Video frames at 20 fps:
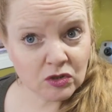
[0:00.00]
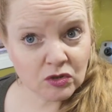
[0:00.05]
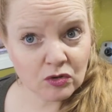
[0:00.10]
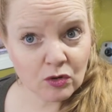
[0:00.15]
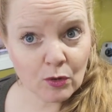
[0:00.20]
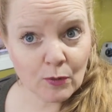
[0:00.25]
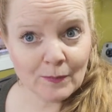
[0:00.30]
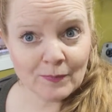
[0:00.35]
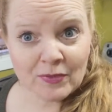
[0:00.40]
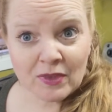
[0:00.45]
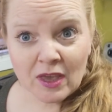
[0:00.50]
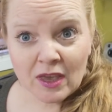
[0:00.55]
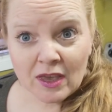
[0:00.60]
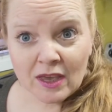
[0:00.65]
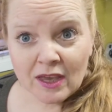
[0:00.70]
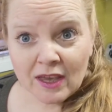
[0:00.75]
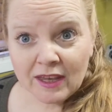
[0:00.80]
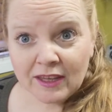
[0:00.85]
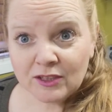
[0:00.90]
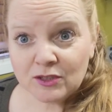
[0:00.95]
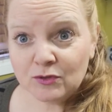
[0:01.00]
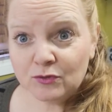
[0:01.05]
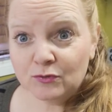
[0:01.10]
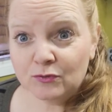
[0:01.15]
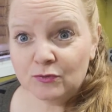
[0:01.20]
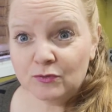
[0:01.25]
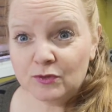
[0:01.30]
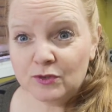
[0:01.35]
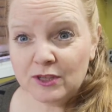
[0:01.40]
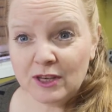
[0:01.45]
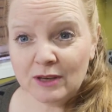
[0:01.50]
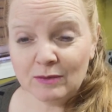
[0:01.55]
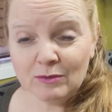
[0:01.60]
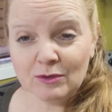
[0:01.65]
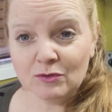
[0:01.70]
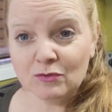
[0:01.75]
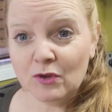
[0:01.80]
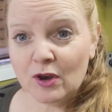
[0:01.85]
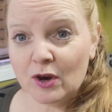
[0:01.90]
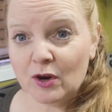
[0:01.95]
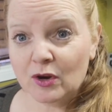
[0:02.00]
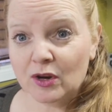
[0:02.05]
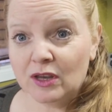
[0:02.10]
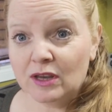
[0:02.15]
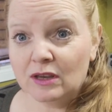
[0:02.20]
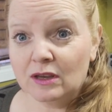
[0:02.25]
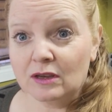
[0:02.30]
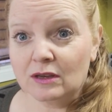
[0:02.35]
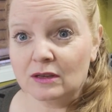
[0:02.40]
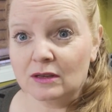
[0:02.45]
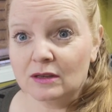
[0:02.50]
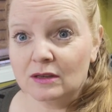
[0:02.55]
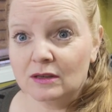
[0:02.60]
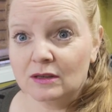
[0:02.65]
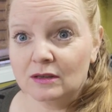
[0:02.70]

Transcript: So it seems very